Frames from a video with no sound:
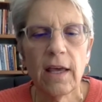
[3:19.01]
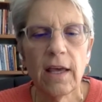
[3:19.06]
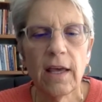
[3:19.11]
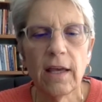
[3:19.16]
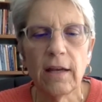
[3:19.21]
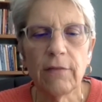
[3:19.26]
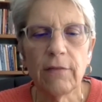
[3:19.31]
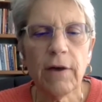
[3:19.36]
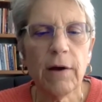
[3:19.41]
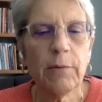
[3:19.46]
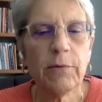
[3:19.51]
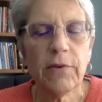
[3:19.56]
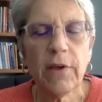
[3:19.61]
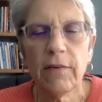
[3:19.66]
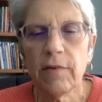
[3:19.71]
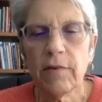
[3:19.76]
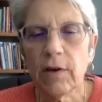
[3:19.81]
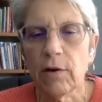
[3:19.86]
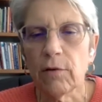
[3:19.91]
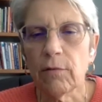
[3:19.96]
And if I was
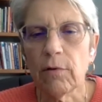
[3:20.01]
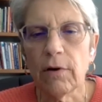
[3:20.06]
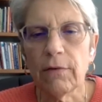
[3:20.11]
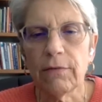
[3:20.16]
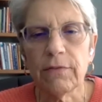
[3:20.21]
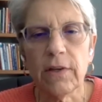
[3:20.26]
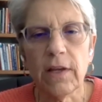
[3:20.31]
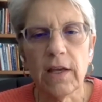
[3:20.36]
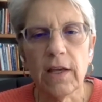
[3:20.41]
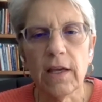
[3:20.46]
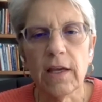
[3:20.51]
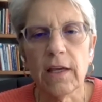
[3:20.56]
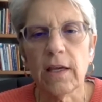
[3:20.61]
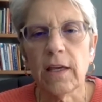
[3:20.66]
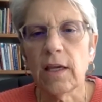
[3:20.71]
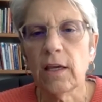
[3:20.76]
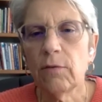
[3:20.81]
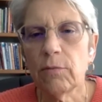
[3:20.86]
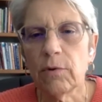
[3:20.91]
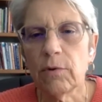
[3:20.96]
having a rough day,
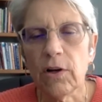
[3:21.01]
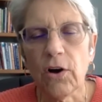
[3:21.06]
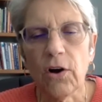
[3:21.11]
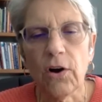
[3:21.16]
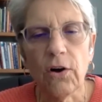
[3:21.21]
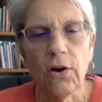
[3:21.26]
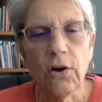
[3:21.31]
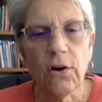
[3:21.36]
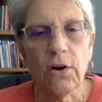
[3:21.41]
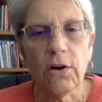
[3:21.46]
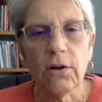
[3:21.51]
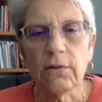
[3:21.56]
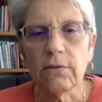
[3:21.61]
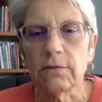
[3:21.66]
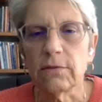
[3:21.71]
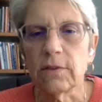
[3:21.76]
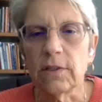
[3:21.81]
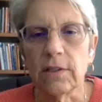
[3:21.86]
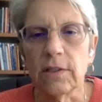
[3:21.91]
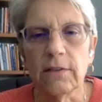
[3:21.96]
he would call
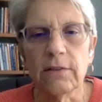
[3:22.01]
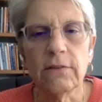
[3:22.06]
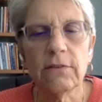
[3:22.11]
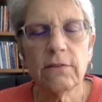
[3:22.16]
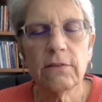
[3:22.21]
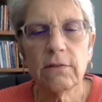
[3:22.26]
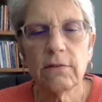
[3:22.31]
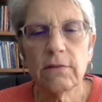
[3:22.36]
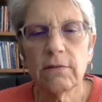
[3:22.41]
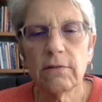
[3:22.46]
and,